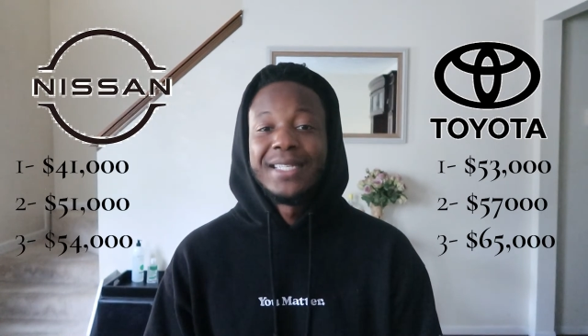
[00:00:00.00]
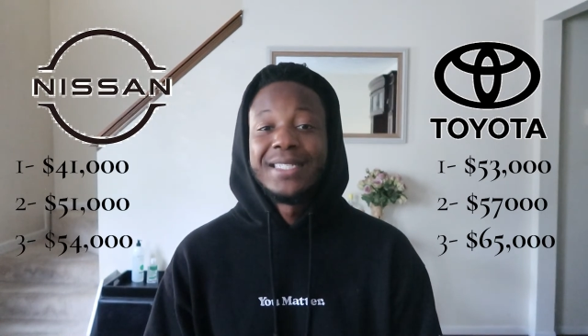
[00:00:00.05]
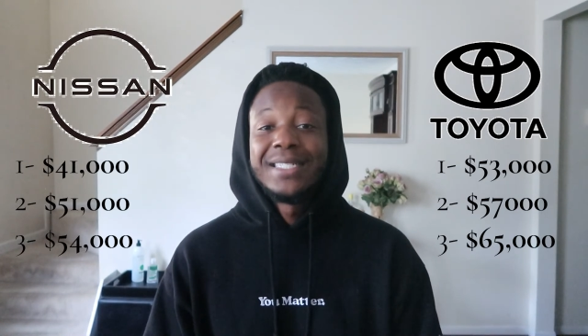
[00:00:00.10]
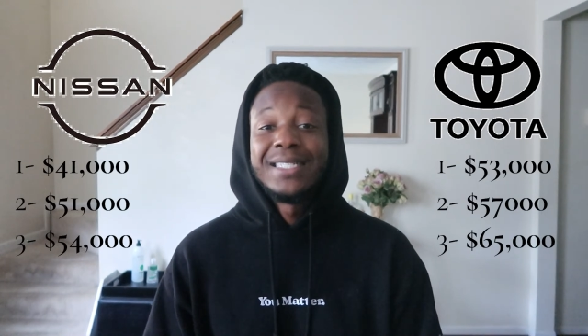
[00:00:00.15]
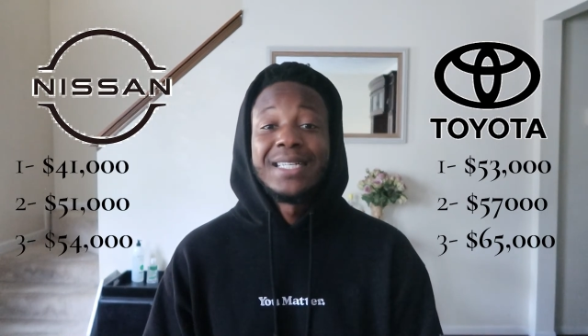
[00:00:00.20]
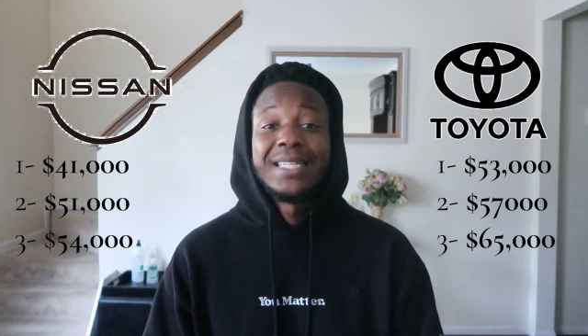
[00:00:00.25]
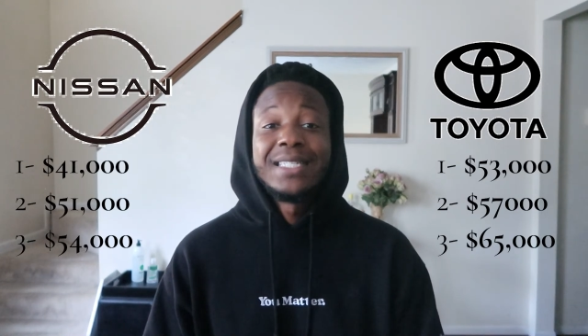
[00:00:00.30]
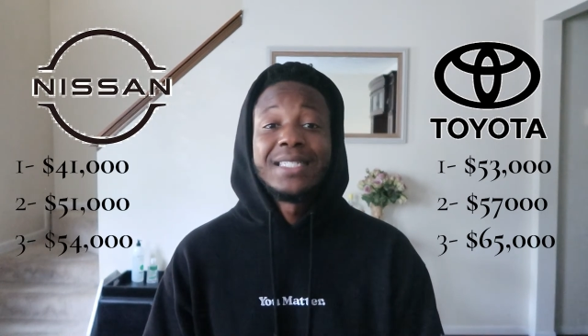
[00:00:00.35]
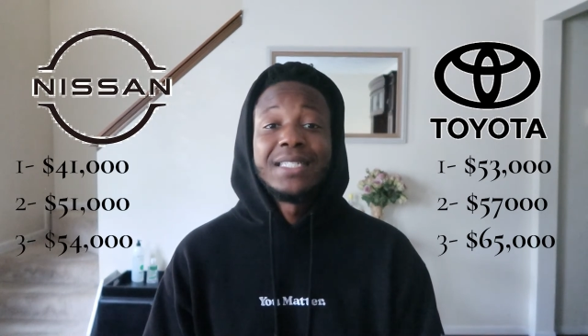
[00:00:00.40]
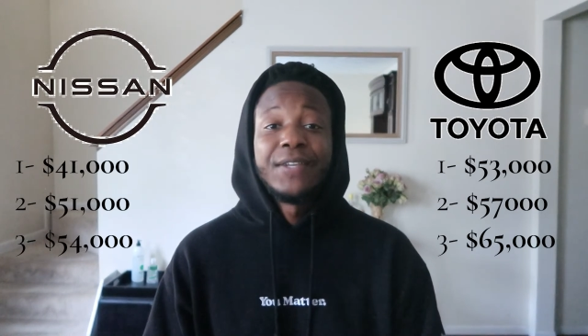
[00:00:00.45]

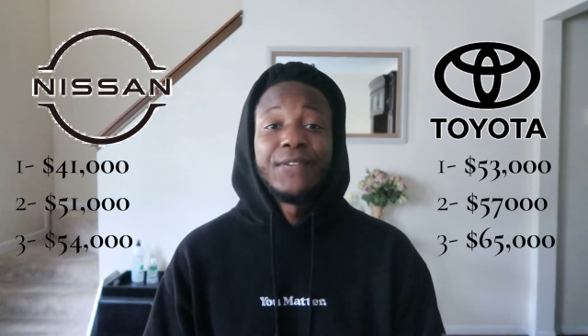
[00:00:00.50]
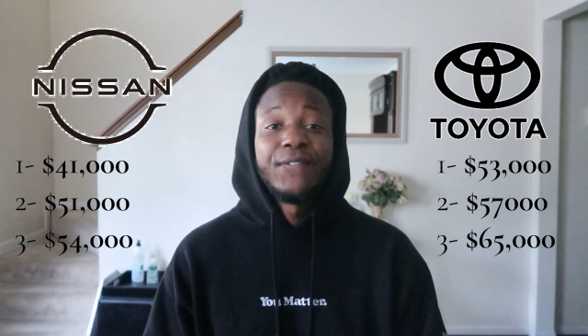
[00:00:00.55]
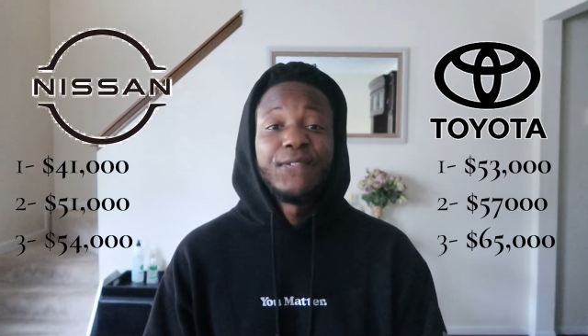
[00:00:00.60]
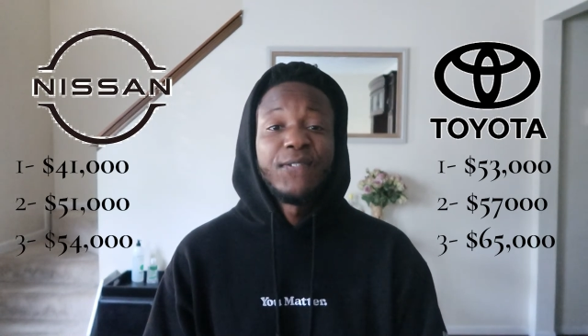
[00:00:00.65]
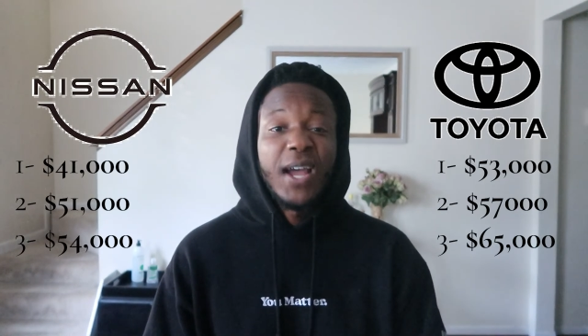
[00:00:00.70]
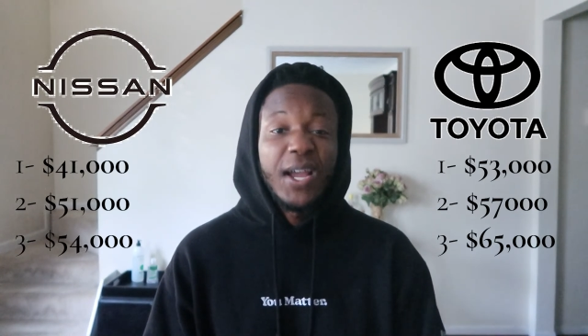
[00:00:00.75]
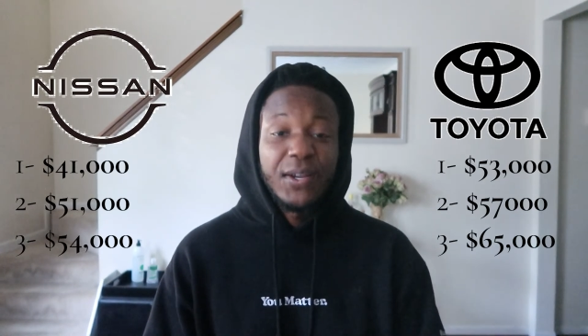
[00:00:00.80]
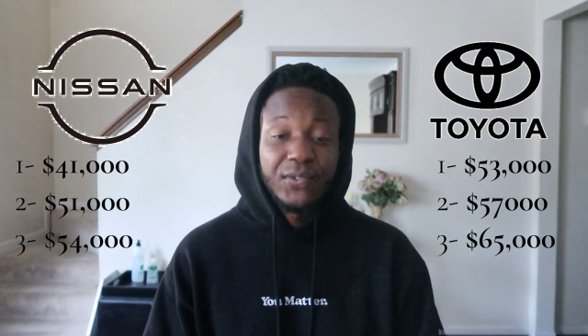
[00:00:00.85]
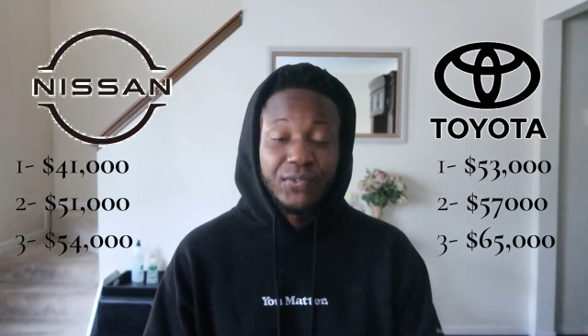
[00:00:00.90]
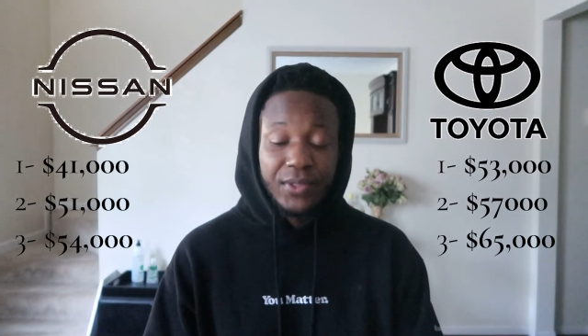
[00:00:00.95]

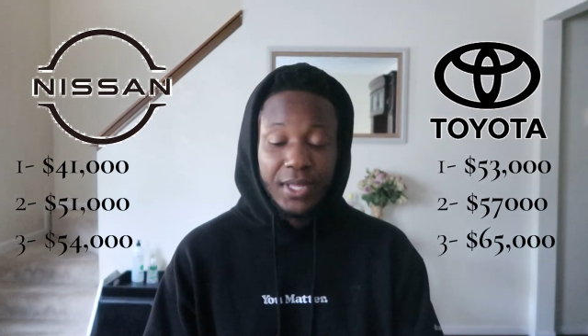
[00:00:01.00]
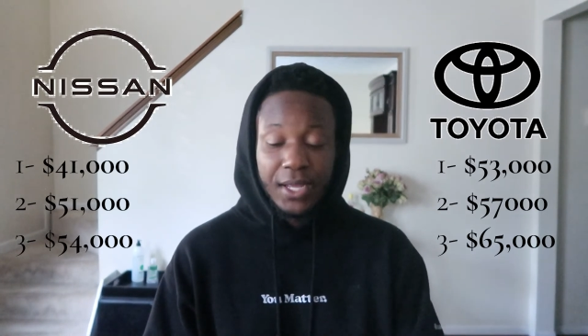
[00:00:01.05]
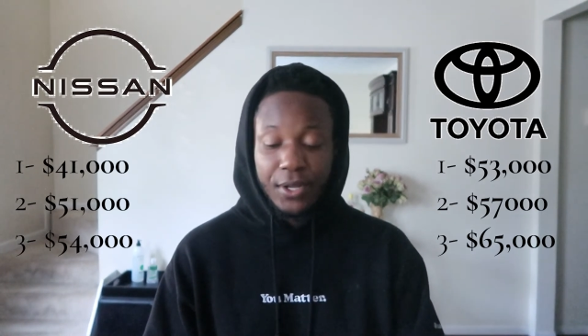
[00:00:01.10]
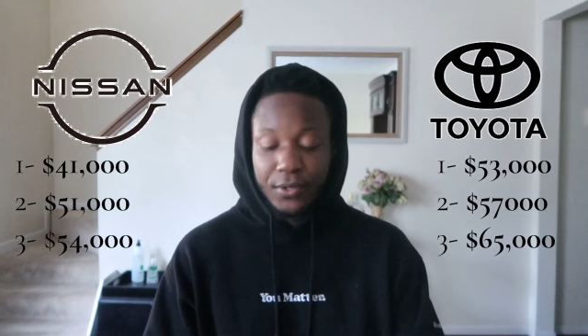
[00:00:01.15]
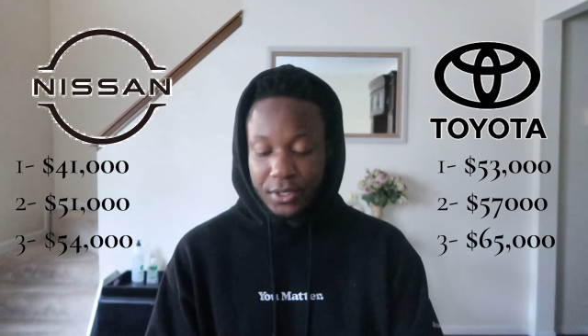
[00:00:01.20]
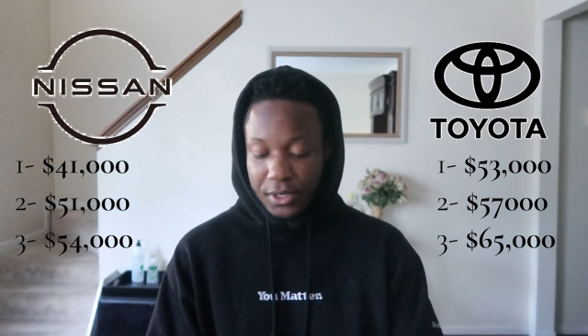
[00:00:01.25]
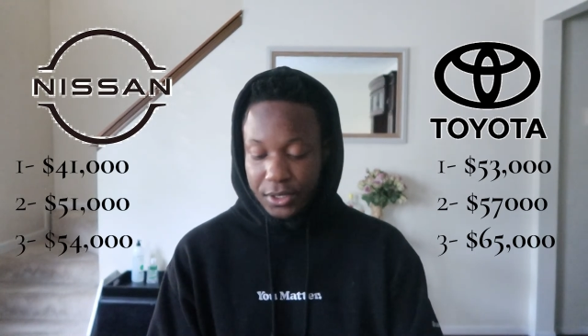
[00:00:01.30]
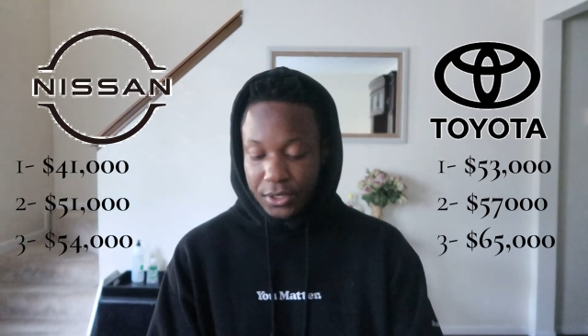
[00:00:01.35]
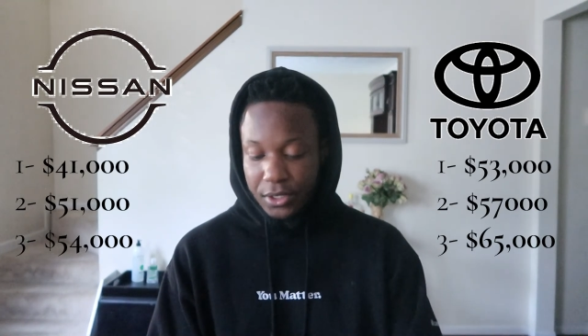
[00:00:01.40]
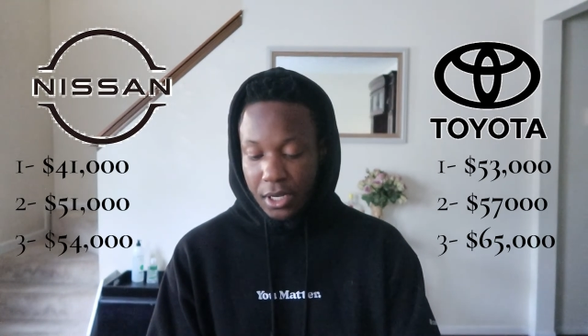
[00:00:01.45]

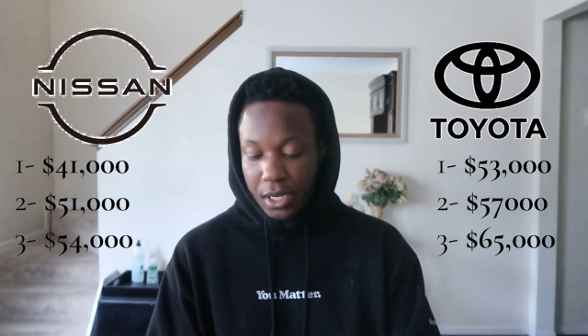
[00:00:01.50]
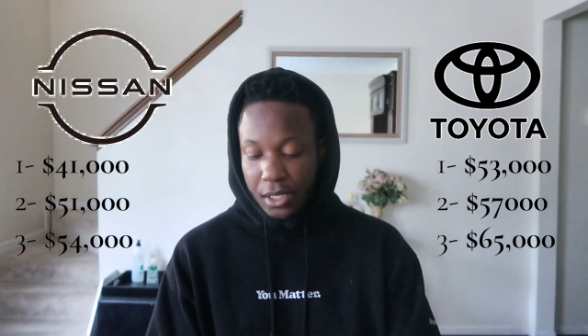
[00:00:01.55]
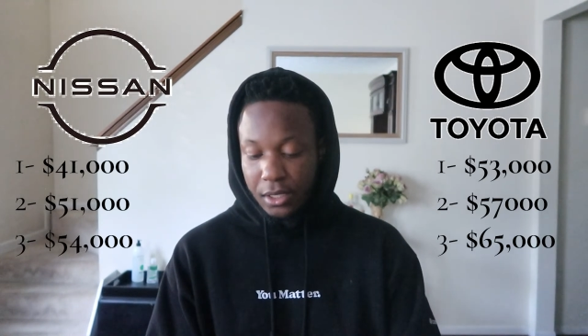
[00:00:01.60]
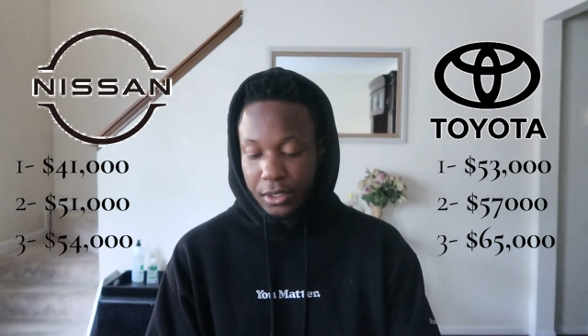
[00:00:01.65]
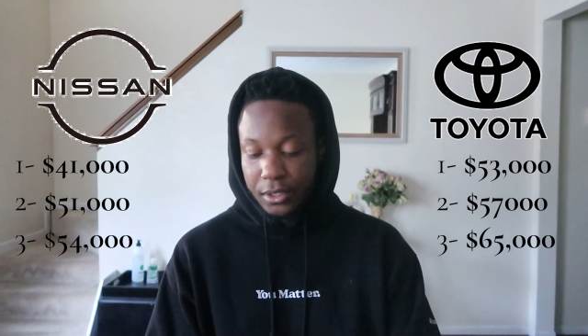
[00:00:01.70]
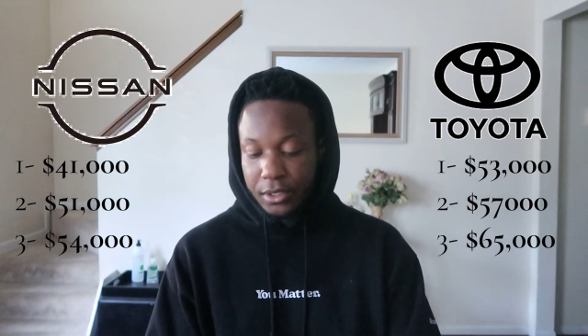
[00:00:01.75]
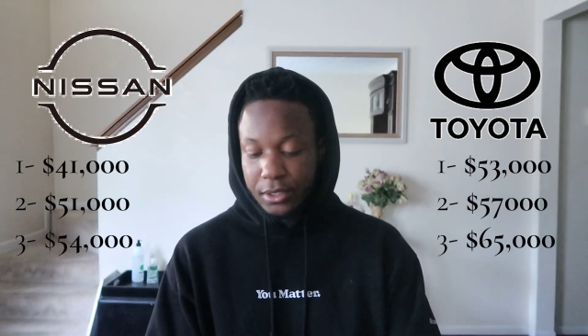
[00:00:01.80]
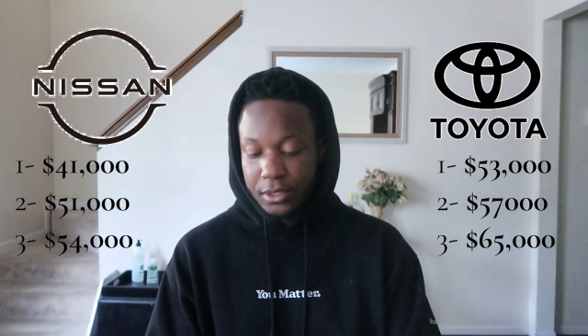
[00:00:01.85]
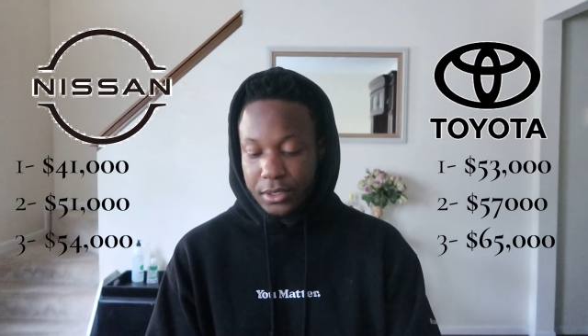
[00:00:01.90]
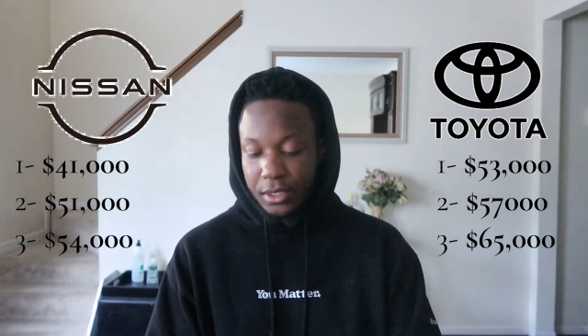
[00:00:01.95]

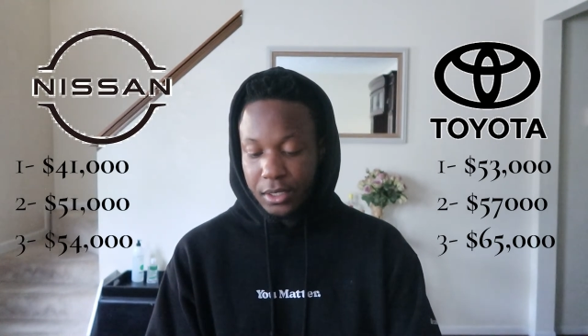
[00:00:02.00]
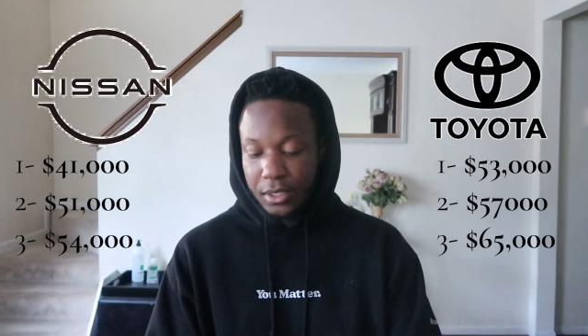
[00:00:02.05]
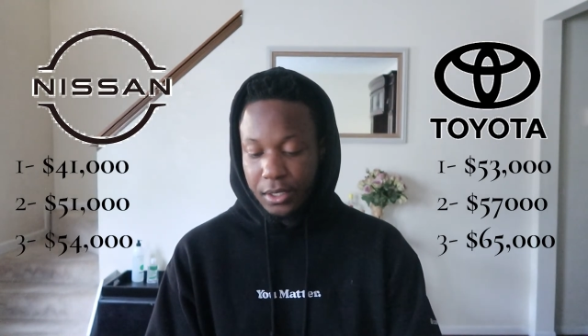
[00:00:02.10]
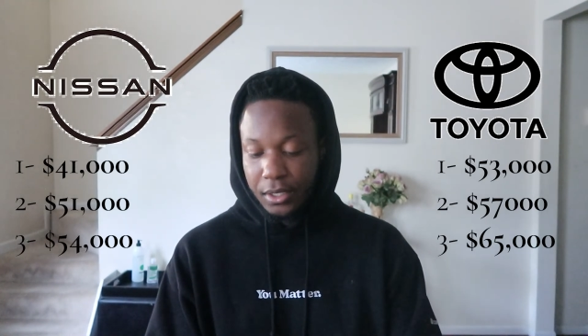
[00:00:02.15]
$65,000.